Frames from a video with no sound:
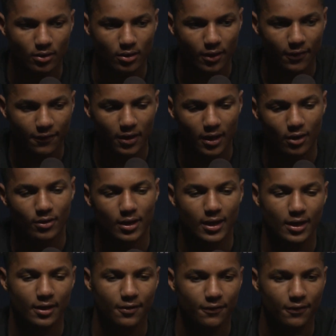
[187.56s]
feel like when I
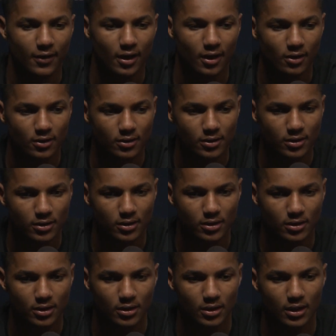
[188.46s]
get
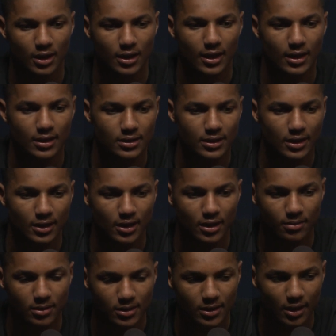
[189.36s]
fouls, I gotta
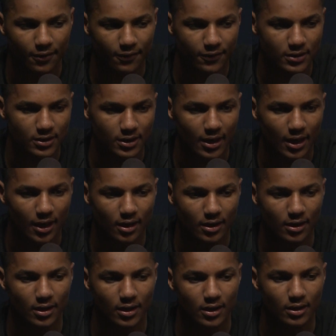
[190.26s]
keep the same
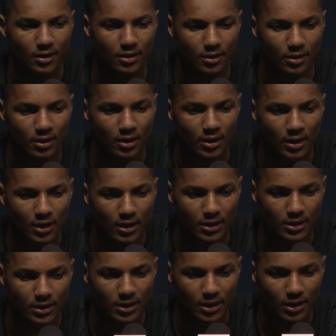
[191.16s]
physicality and
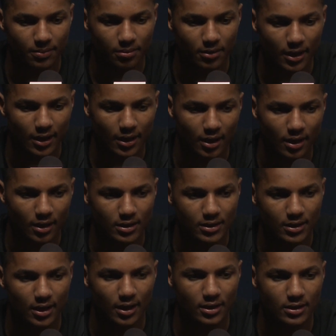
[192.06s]
just keep playing. I
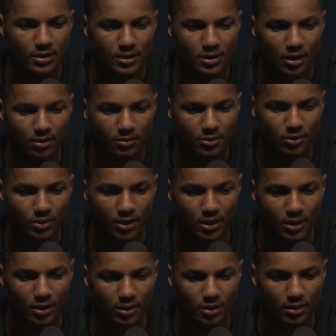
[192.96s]
understand that just comes with
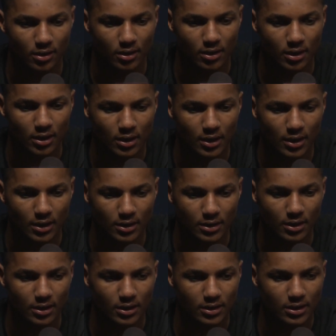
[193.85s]
it, and
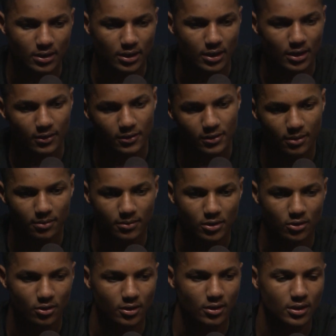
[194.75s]
just leave some
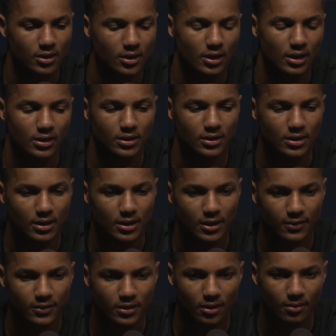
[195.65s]

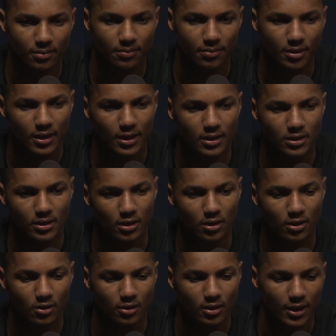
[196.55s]
plays
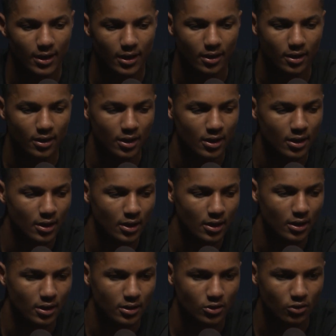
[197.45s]
alone, like
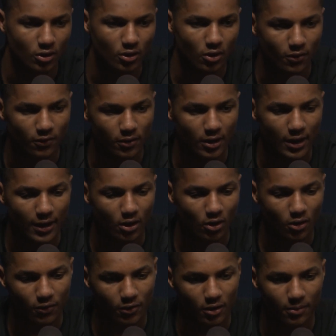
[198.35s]
a short
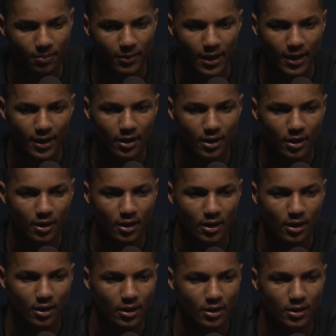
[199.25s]
over the back
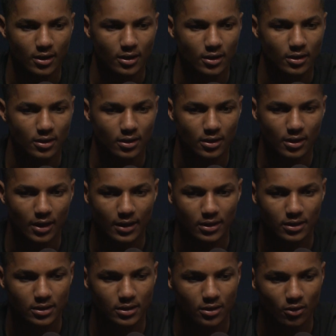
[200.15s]
call, and like
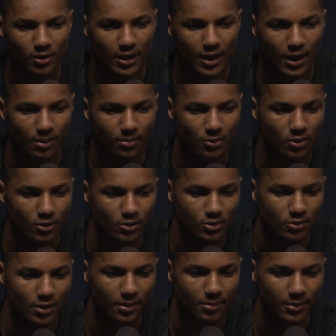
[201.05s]
just don't gamble, don't
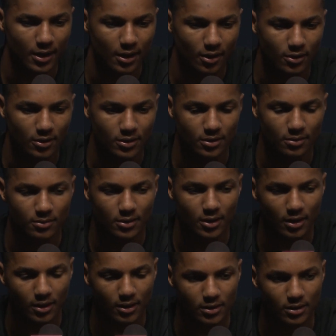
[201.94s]
swipe down on some
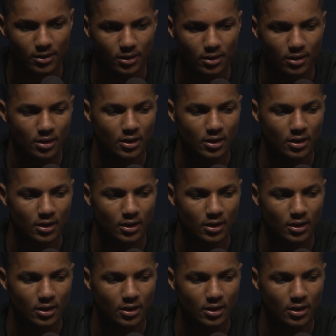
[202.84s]
things, and